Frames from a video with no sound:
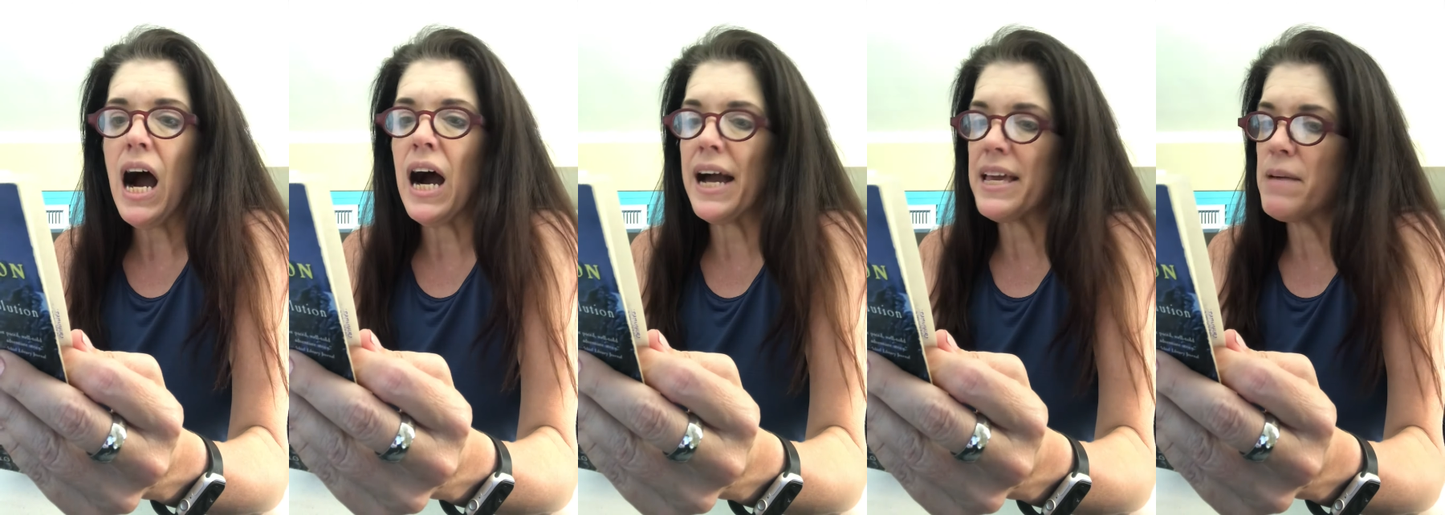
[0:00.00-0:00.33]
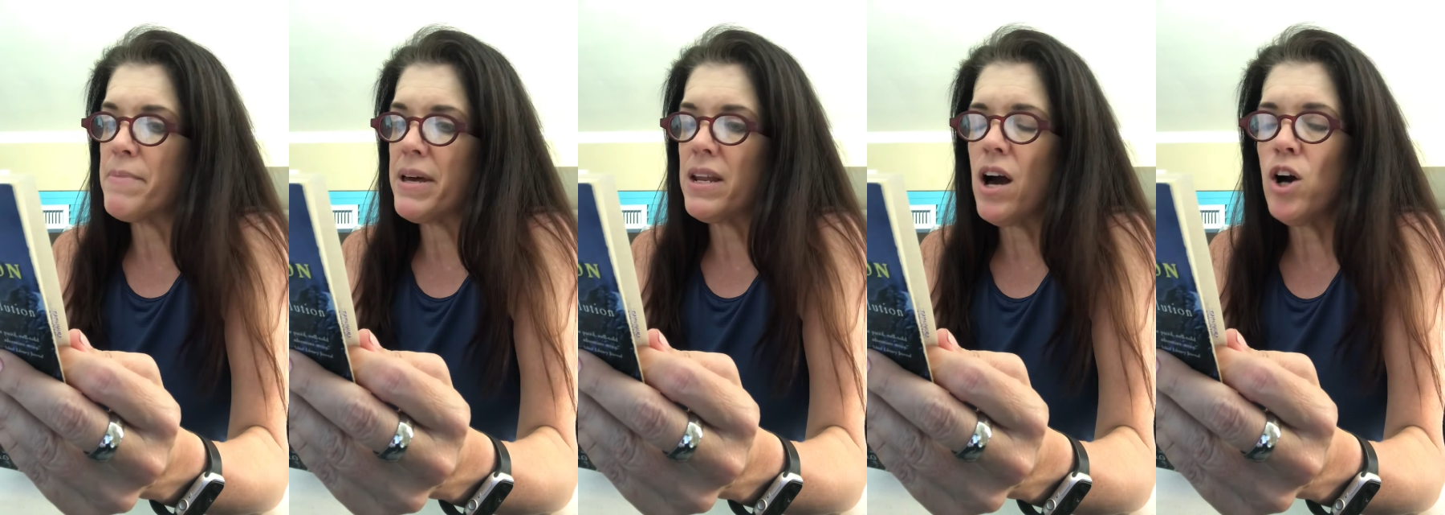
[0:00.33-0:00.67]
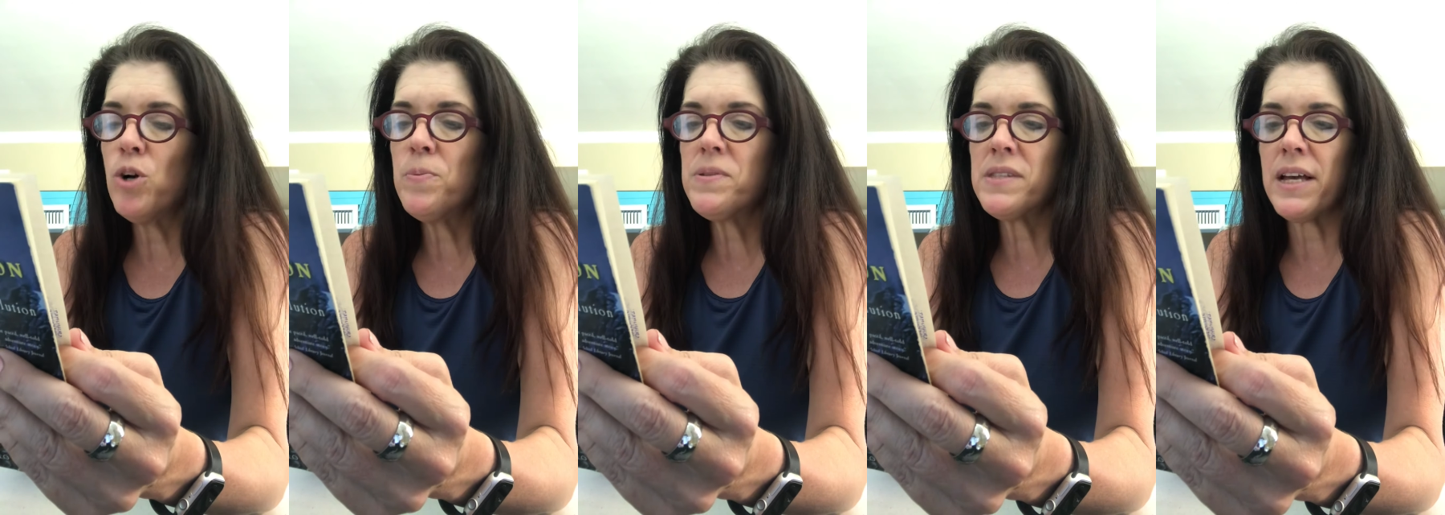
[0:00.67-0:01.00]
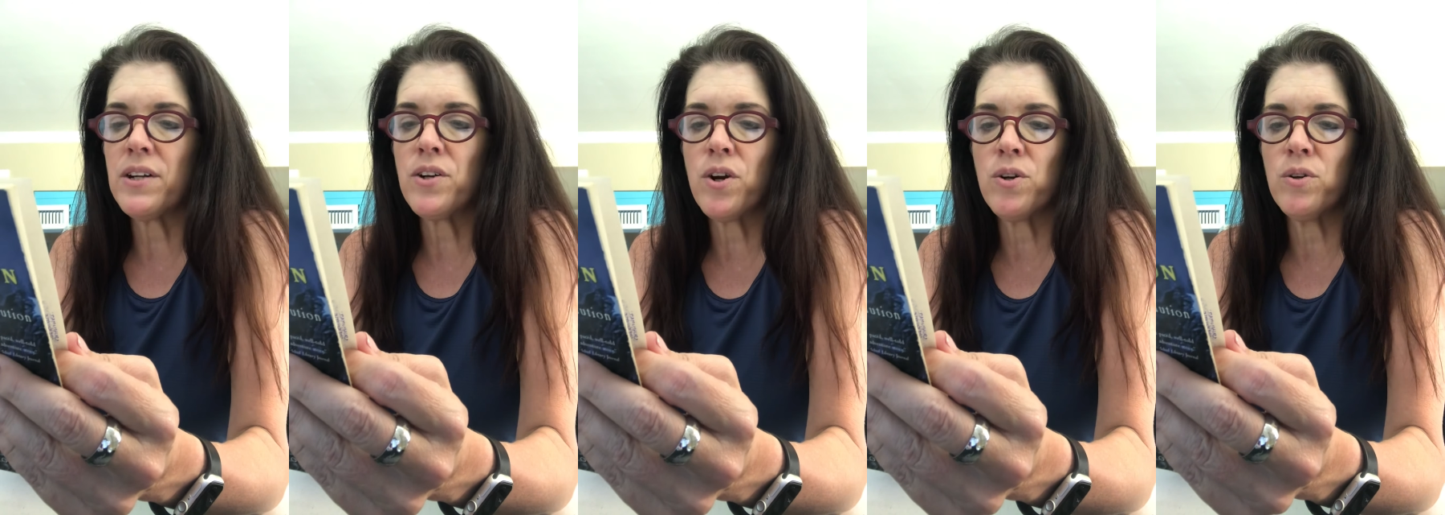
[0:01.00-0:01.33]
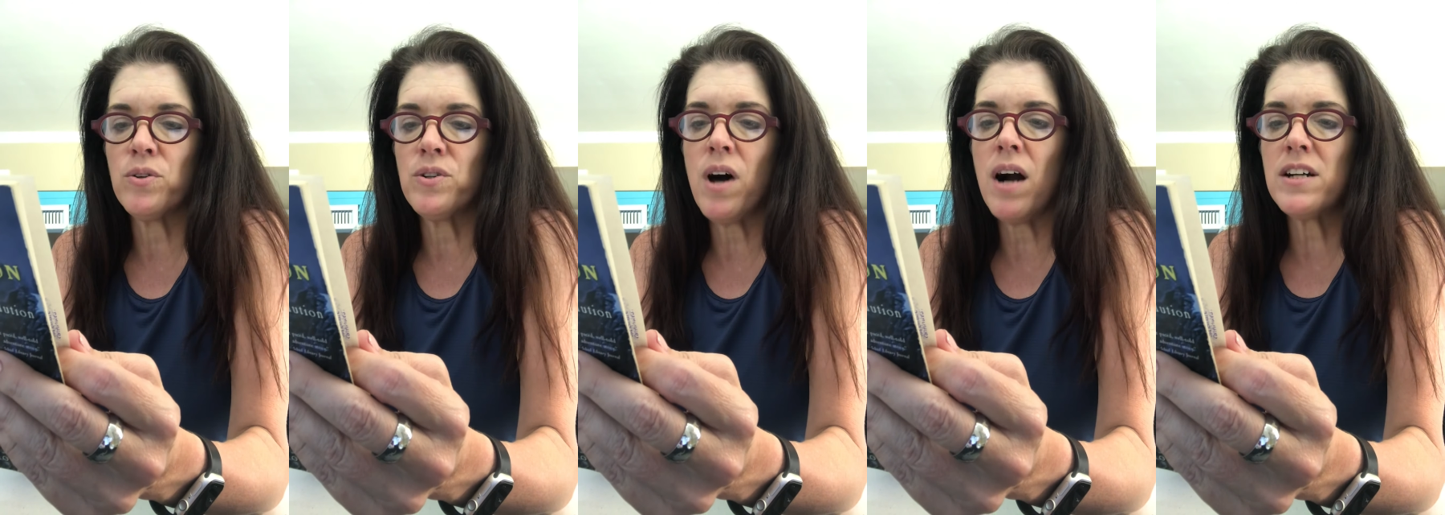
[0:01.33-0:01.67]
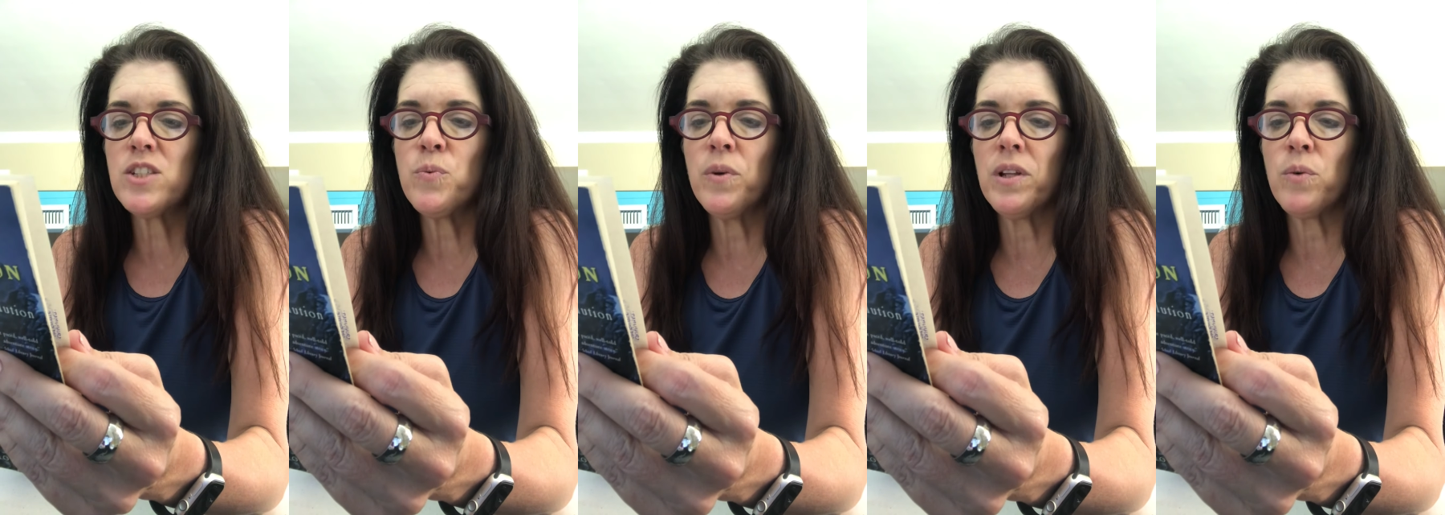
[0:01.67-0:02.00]
"I am in hopes that Colonel
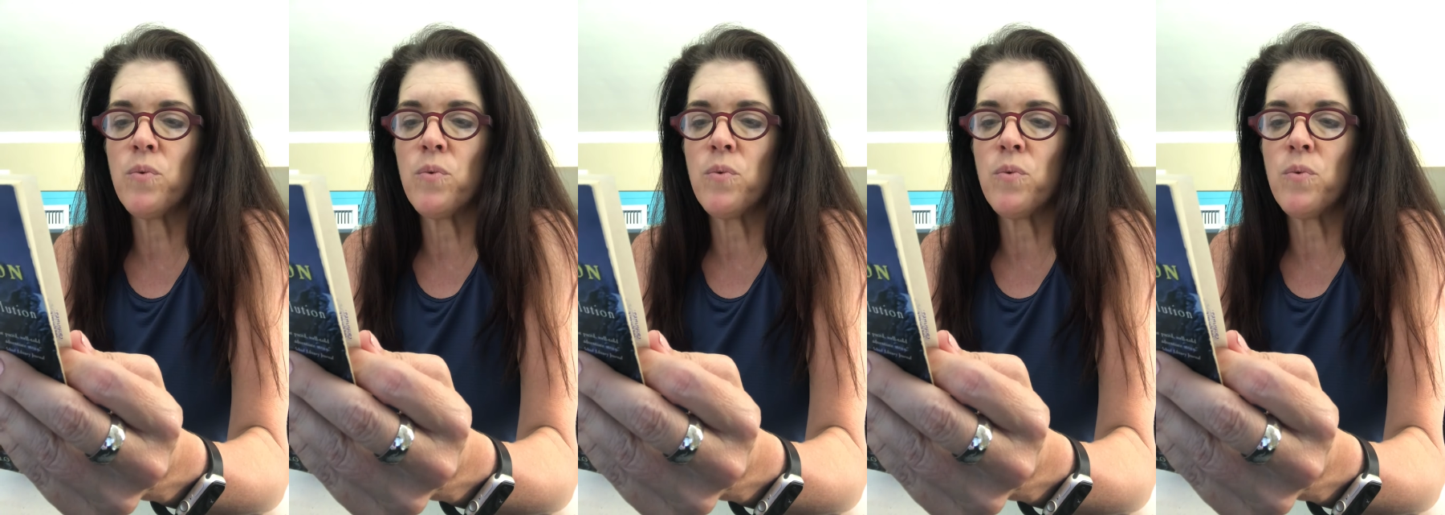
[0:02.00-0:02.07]
Knox will